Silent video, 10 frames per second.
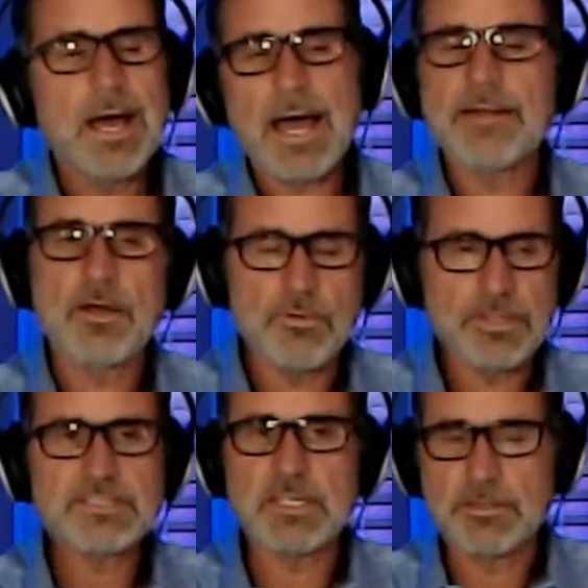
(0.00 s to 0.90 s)
I know
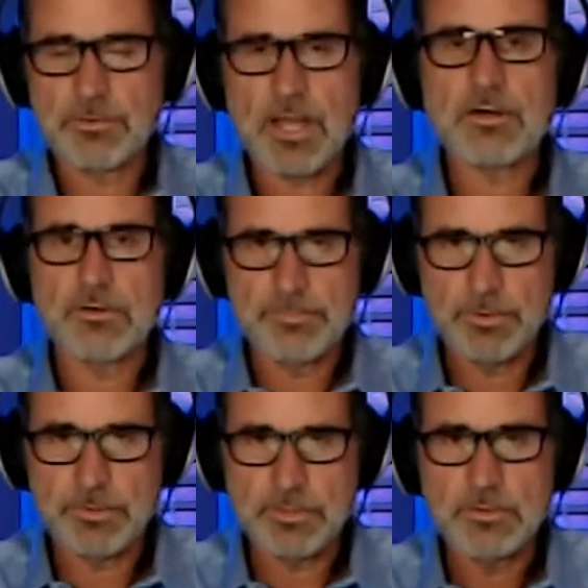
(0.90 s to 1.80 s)
they said they're not going to
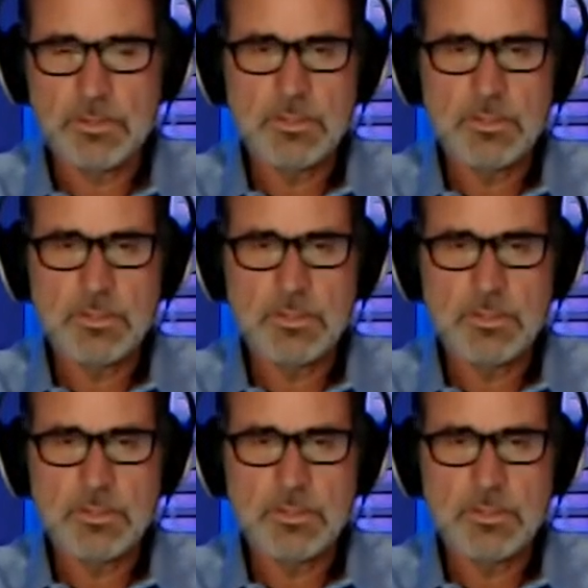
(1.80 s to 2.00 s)
build it,